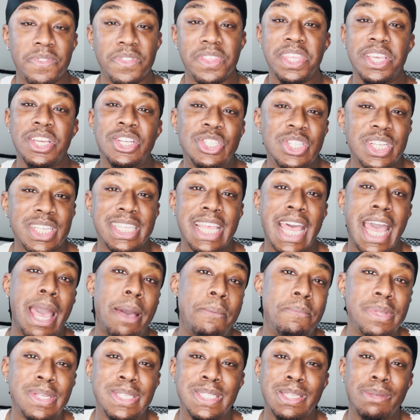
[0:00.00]
This just
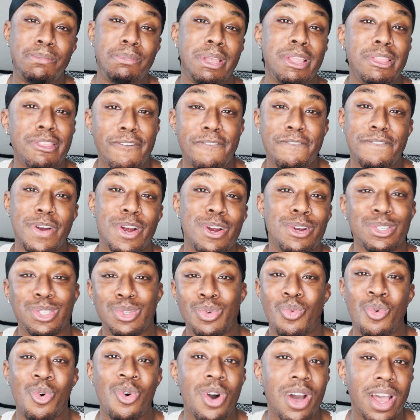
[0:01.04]
happens to be the
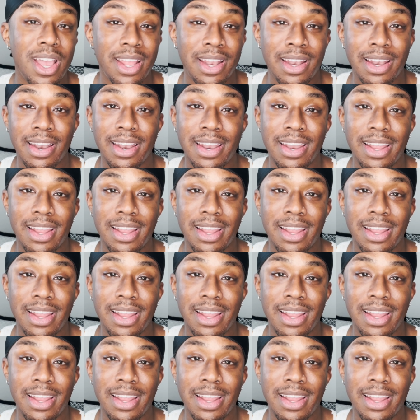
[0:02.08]
first one.